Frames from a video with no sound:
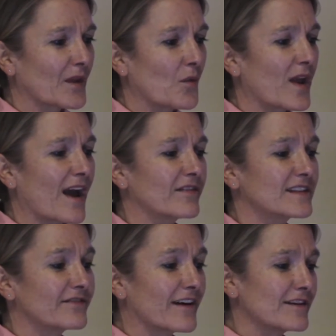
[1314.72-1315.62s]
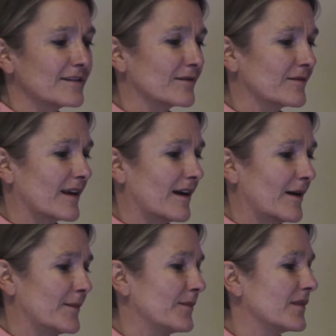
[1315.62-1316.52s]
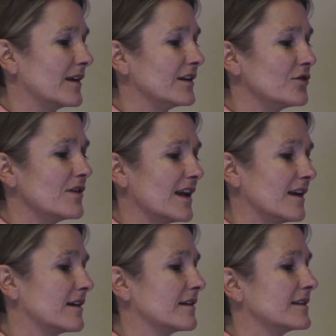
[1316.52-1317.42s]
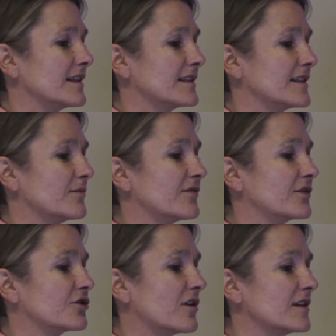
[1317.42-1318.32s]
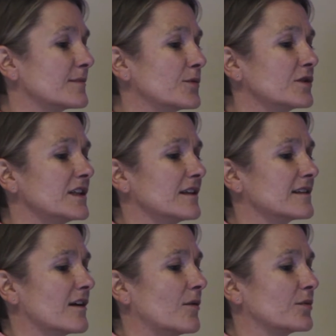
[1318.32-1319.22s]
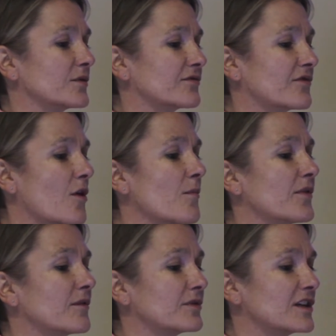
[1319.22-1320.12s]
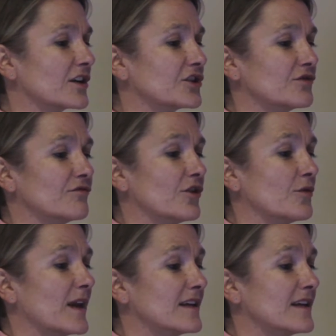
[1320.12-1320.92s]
We have a very unique system for transporting the samples from the production room